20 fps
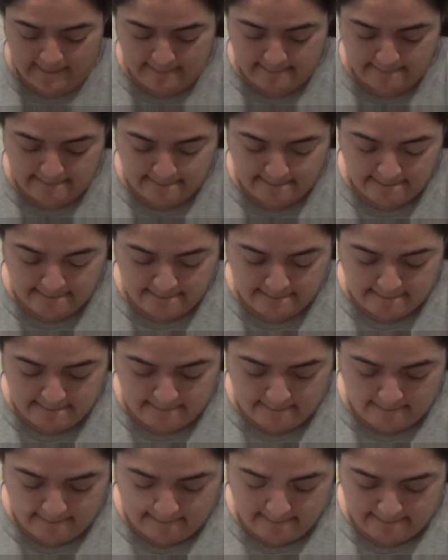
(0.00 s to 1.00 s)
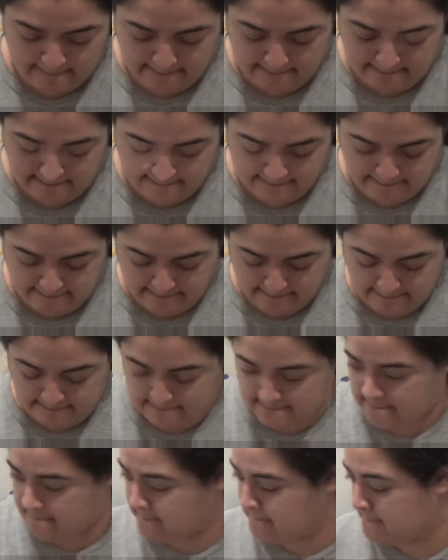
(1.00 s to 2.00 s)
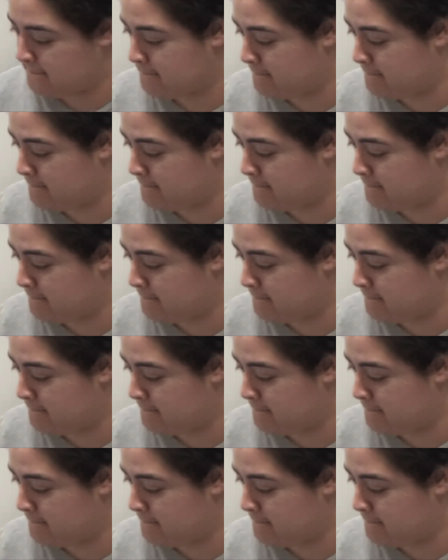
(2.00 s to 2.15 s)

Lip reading: (no one is talking)